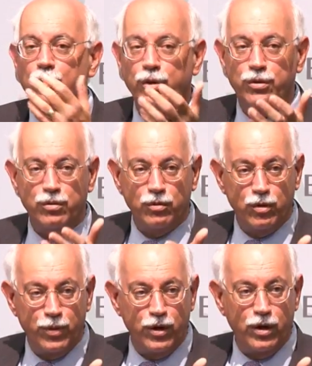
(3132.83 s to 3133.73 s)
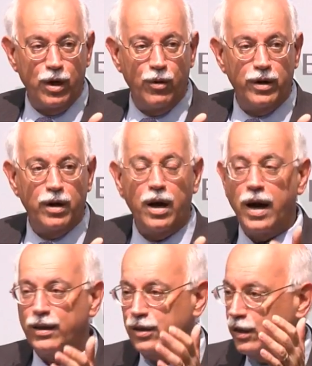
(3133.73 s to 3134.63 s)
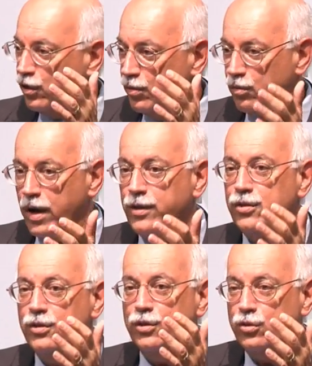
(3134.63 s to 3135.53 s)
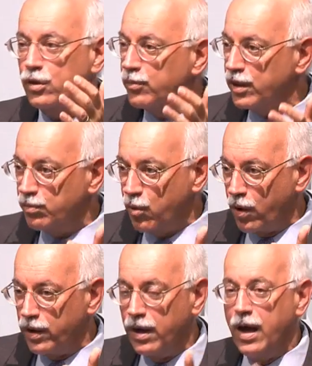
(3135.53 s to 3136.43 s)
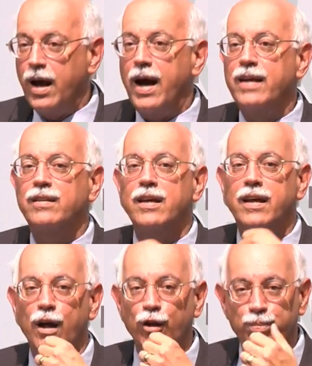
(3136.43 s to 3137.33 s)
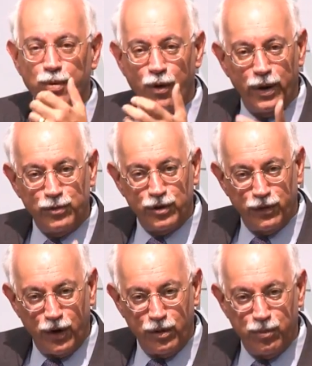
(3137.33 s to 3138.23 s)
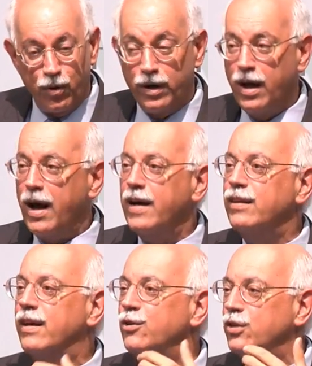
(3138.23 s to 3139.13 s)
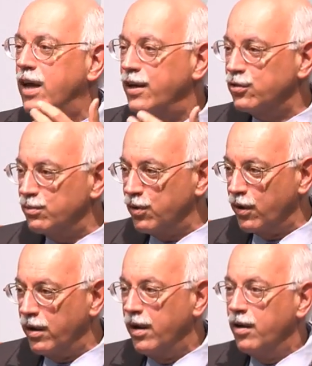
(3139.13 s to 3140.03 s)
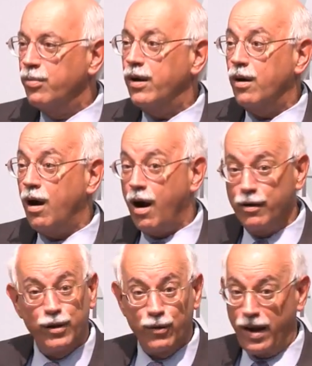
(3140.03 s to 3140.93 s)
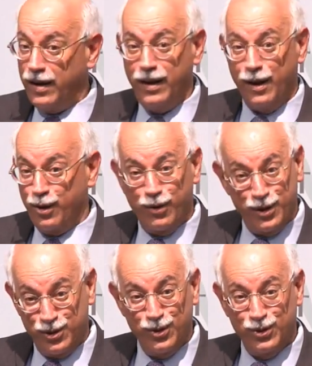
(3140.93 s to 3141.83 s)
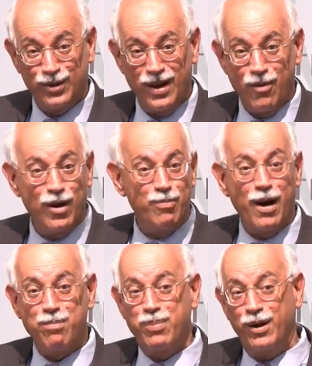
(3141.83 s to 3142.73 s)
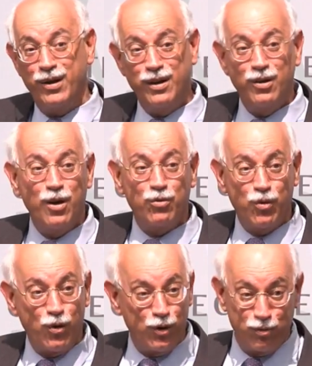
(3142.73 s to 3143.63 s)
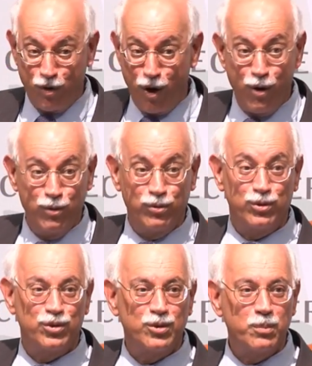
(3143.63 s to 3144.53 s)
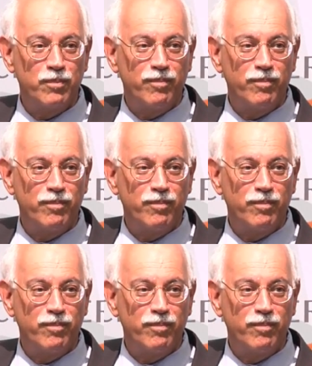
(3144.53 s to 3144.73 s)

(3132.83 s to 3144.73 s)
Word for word: with Roberta Cohen. I think human rights is extremely important. I think health programs are very important. I think education programs. But are there any other issues? What about building rural roads?